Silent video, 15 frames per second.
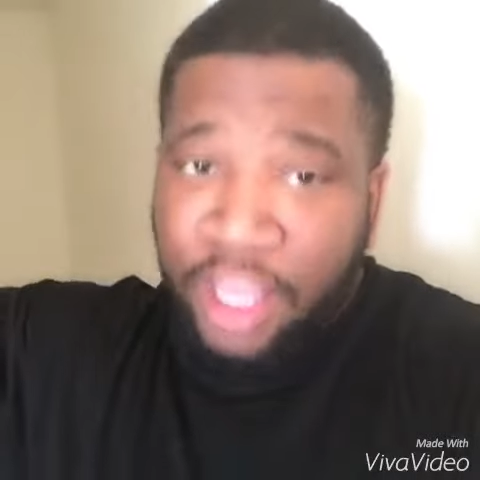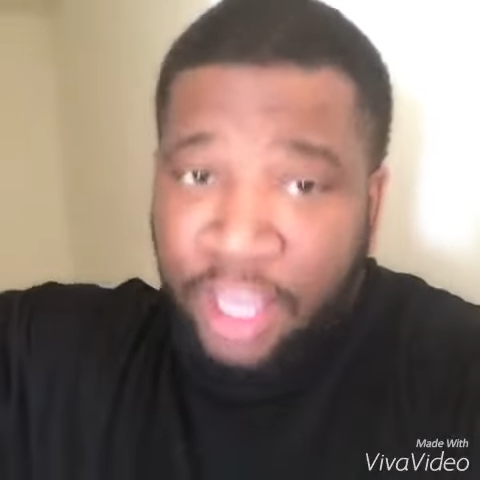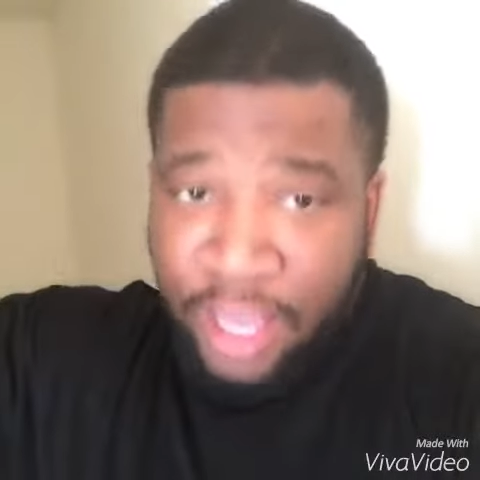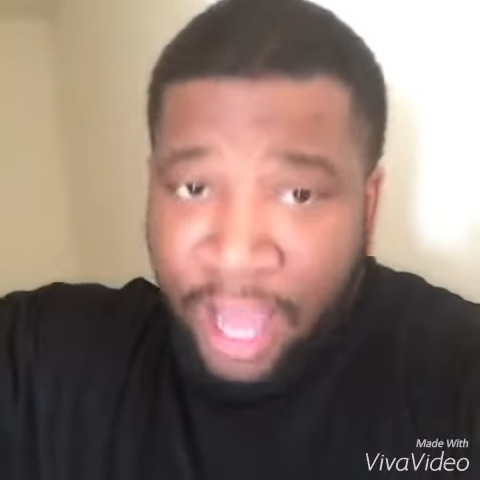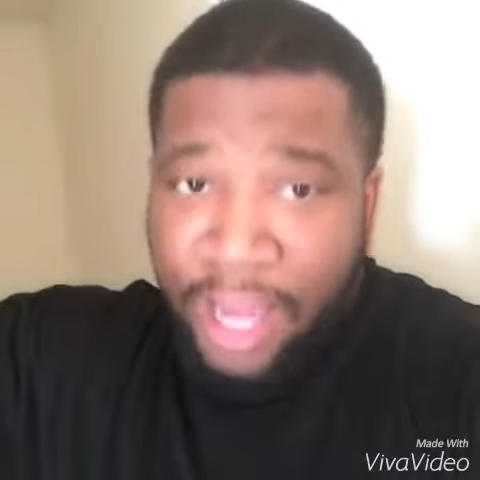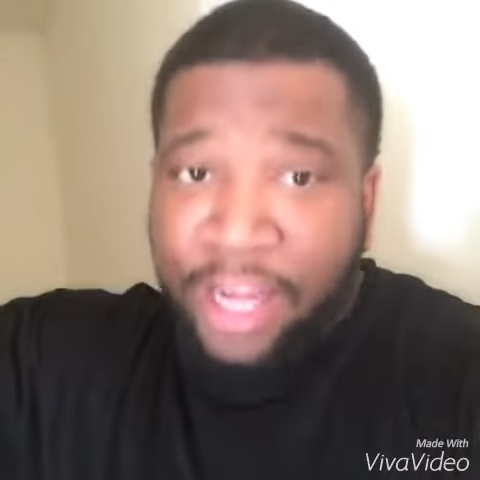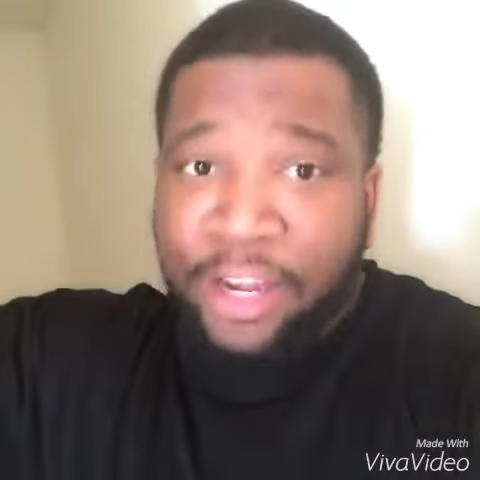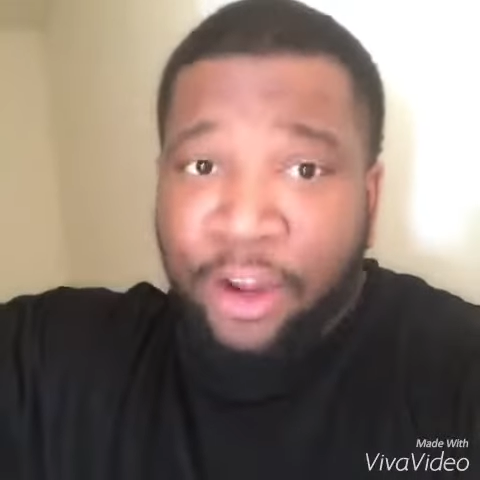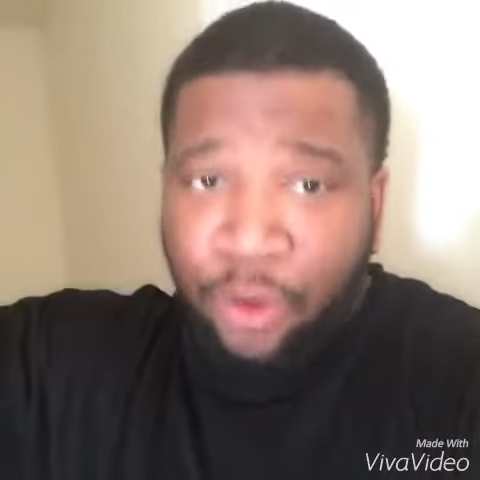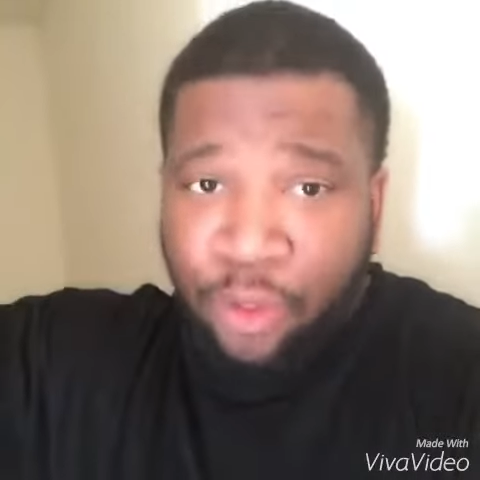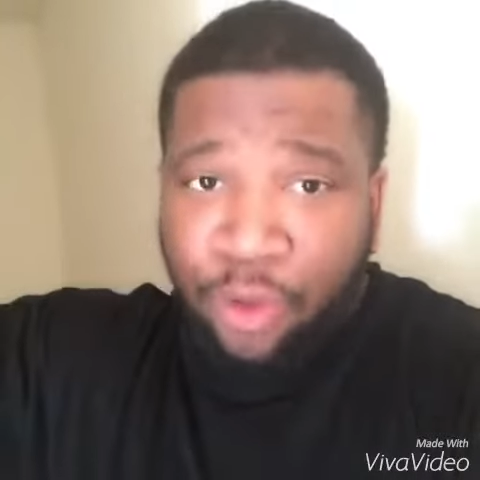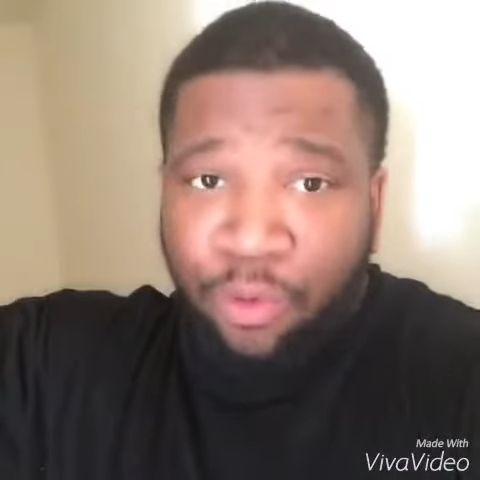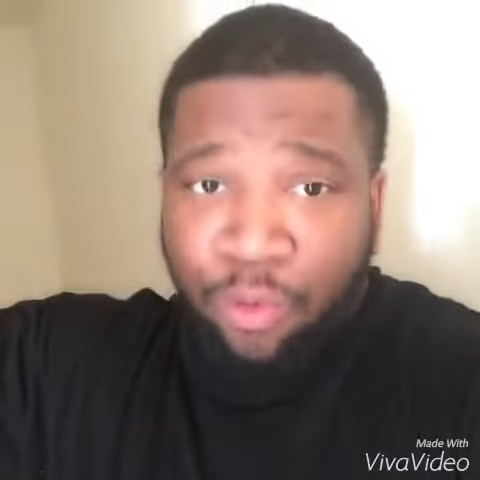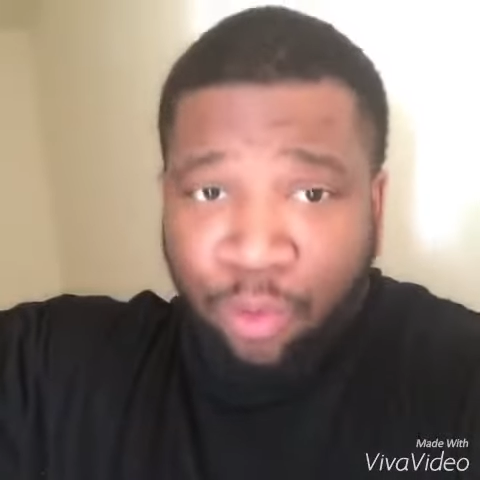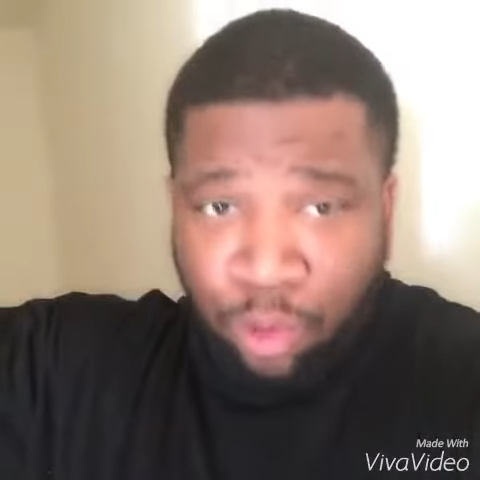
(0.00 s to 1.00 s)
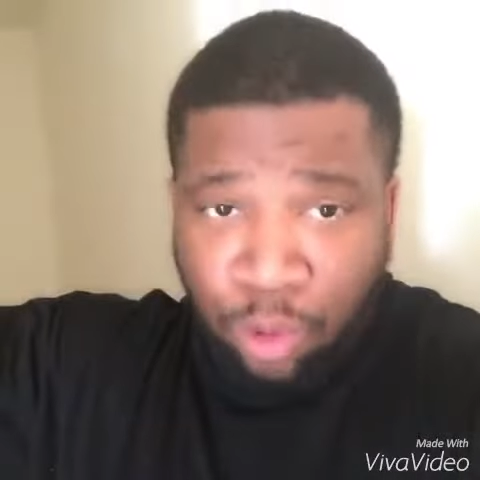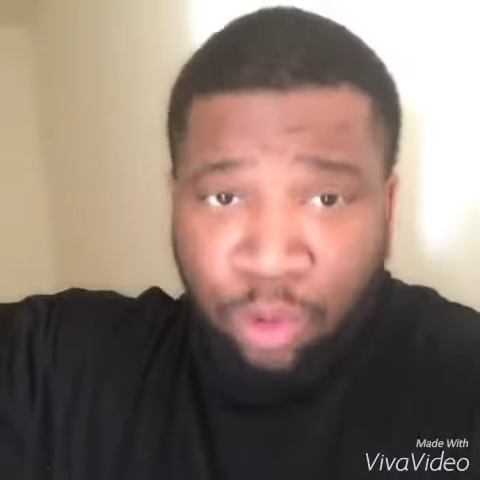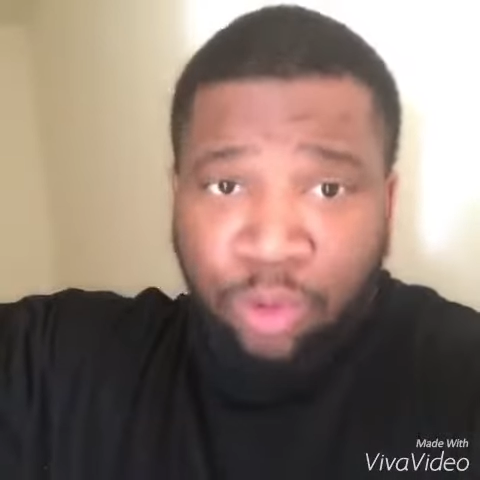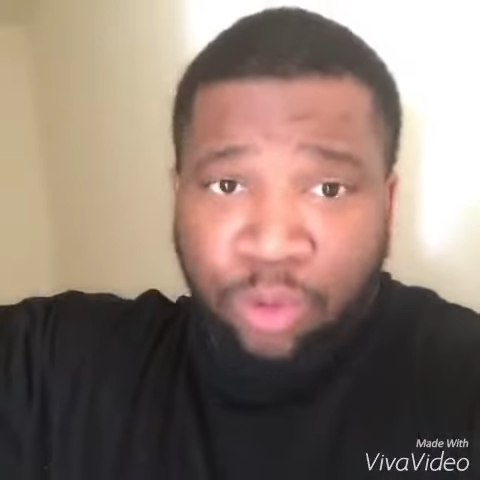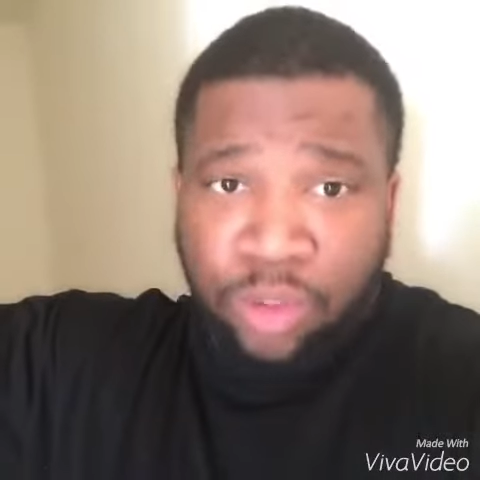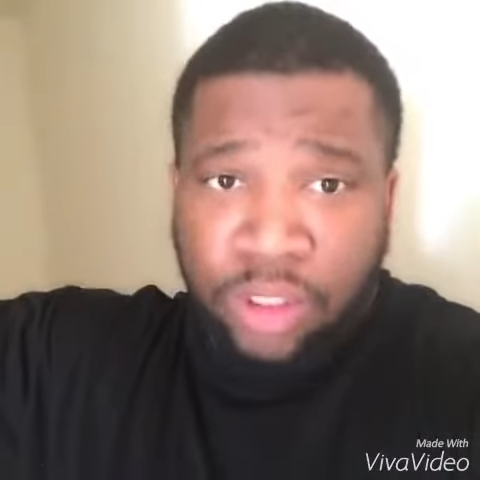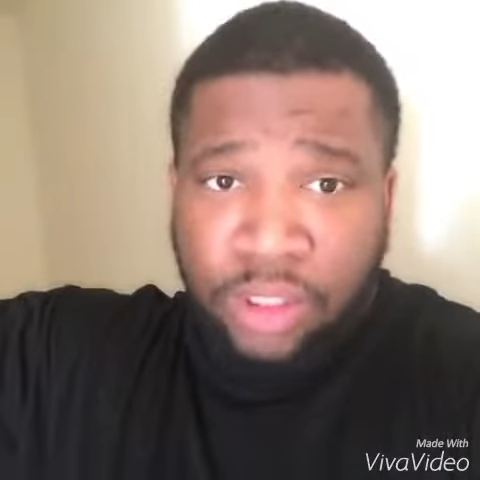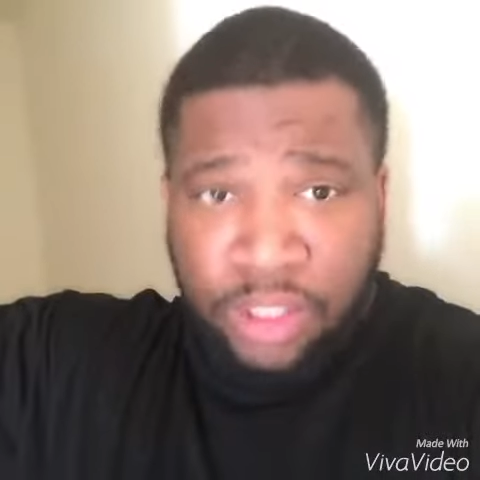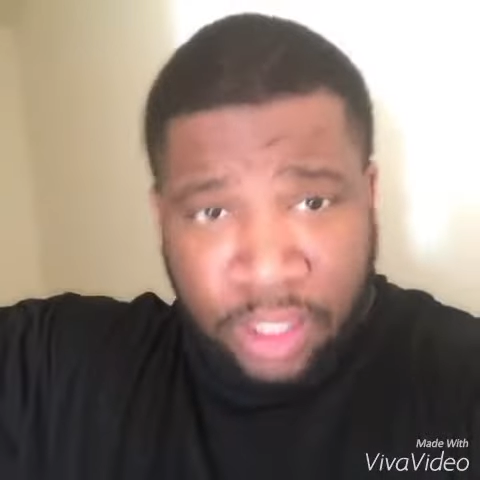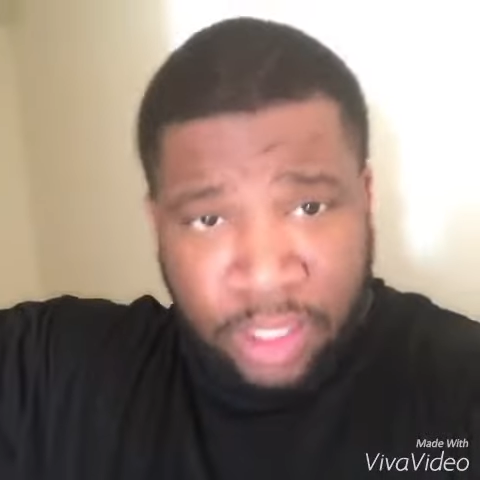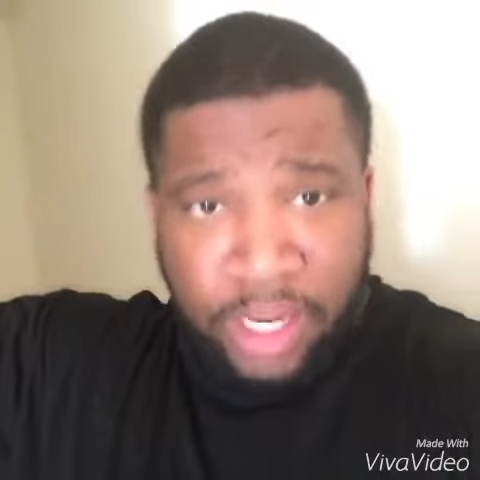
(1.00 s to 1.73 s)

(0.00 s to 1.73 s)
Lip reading: you gotta know the rules